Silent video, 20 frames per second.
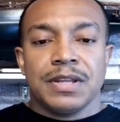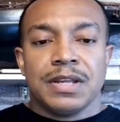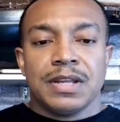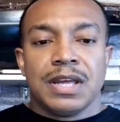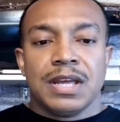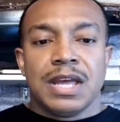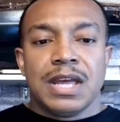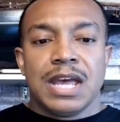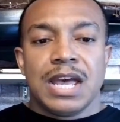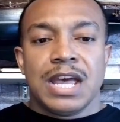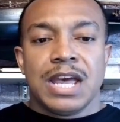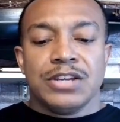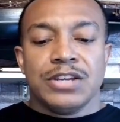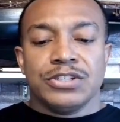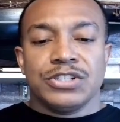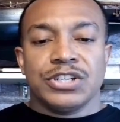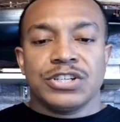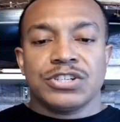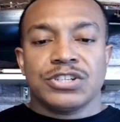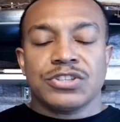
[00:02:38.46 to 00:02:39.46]
and you're
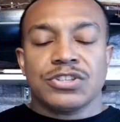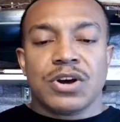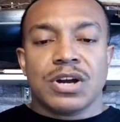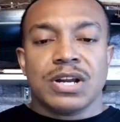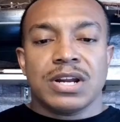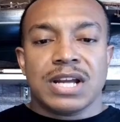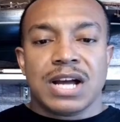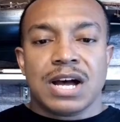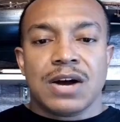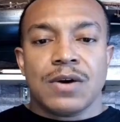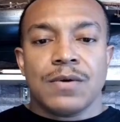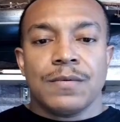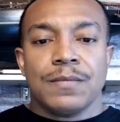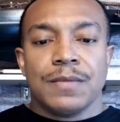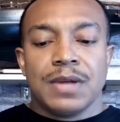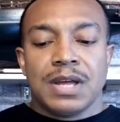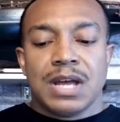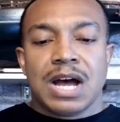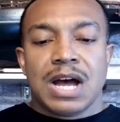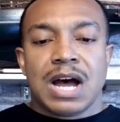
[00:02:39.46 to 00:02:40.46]
just starting out,
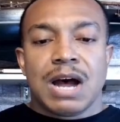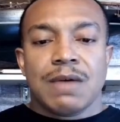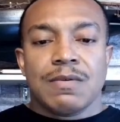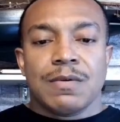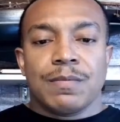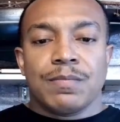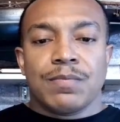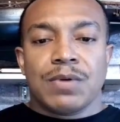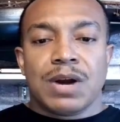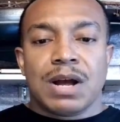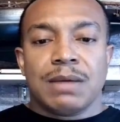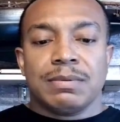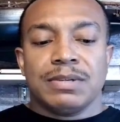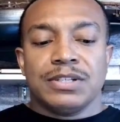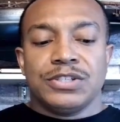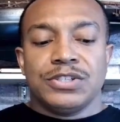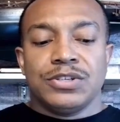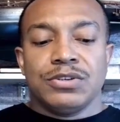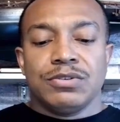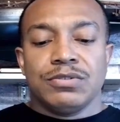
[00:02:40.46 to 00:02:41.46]
I would probably
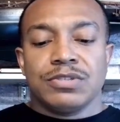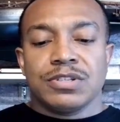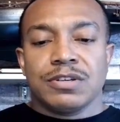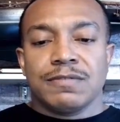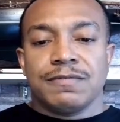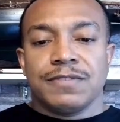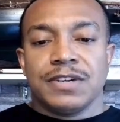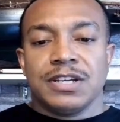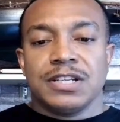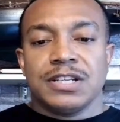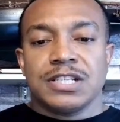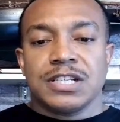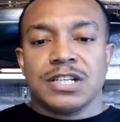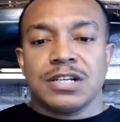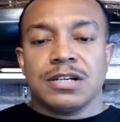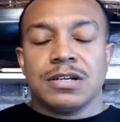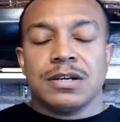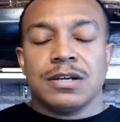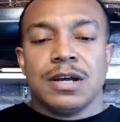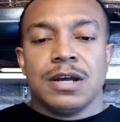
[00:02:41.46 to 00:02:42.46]
choose a
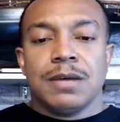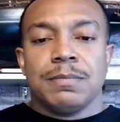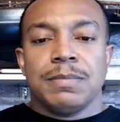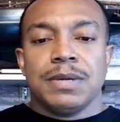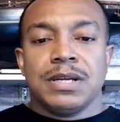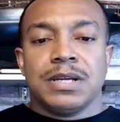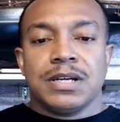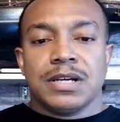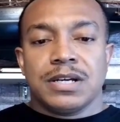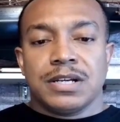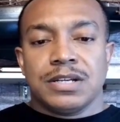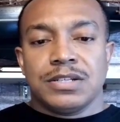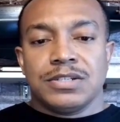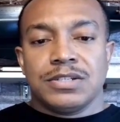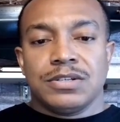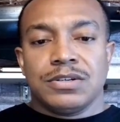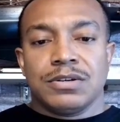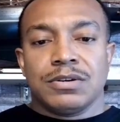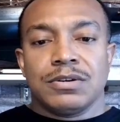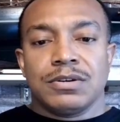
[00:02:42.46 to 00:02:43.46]
Visa because
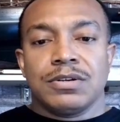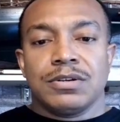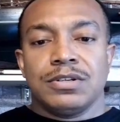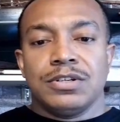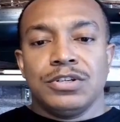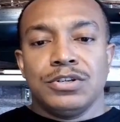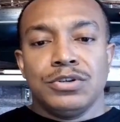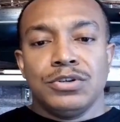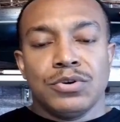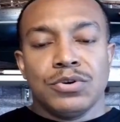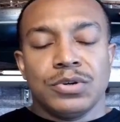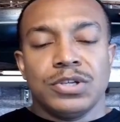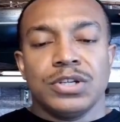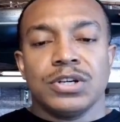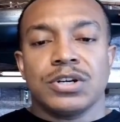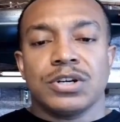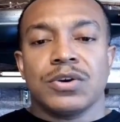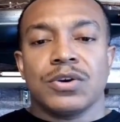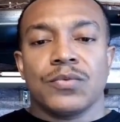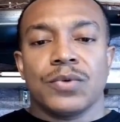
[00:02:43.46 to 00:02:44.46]
you're in
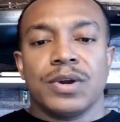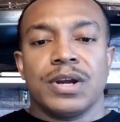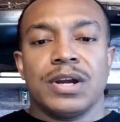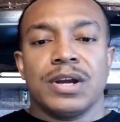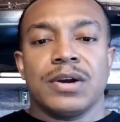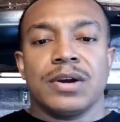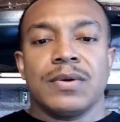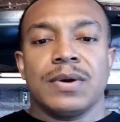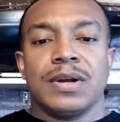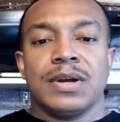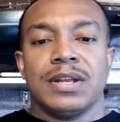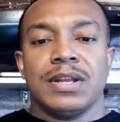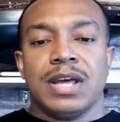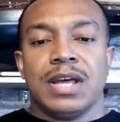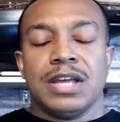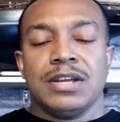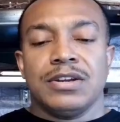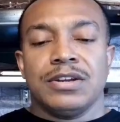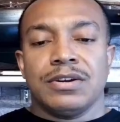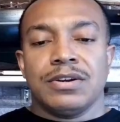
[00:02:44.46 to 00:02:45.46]
your career
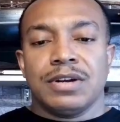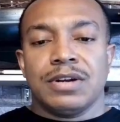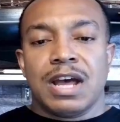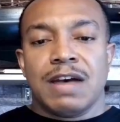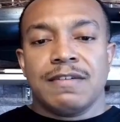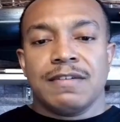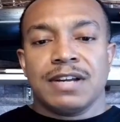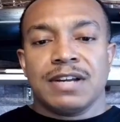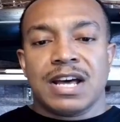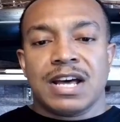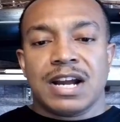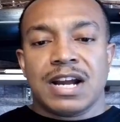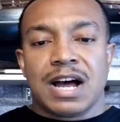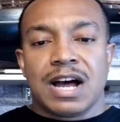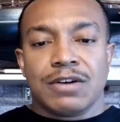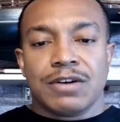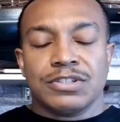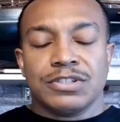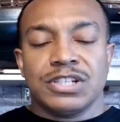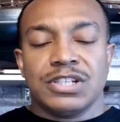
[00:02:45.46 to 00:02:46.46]
and you haven't got a
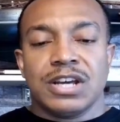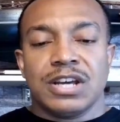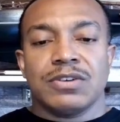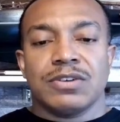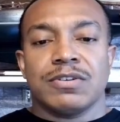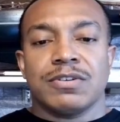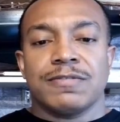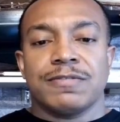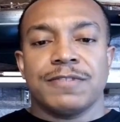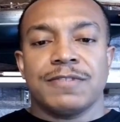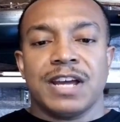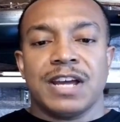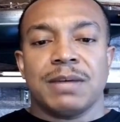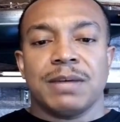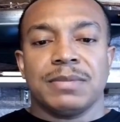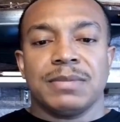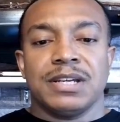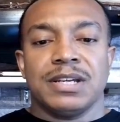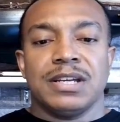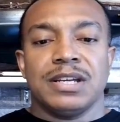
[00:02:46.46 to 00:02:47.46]
house yet or a
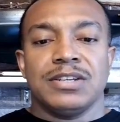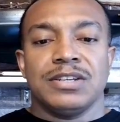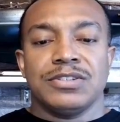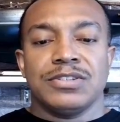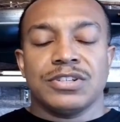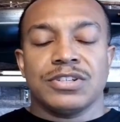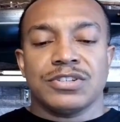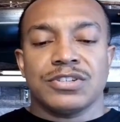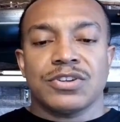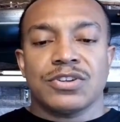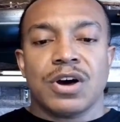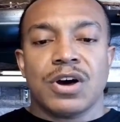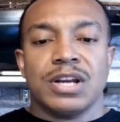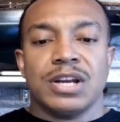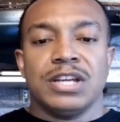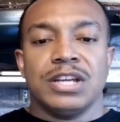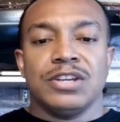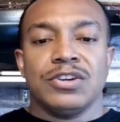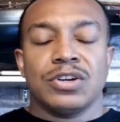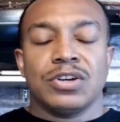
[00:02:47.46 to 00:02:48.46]
family and you're just
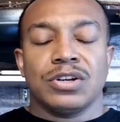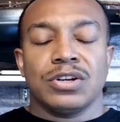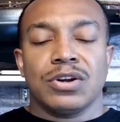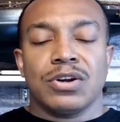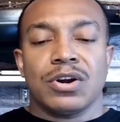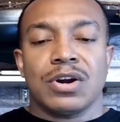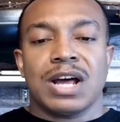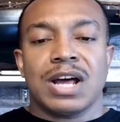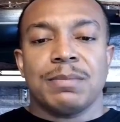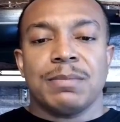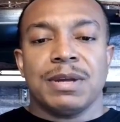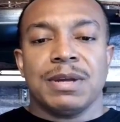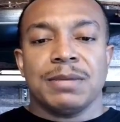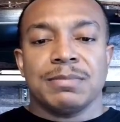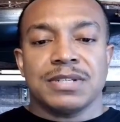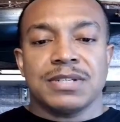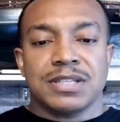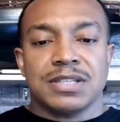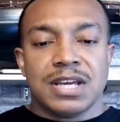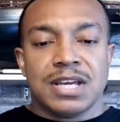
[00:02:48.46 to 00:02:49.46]
starting. You're going to learn how to make
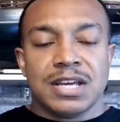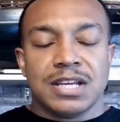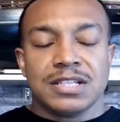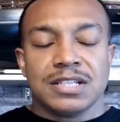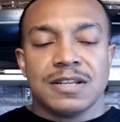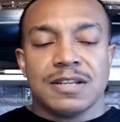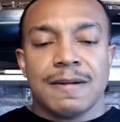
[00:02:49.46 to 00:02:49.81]
mistakes.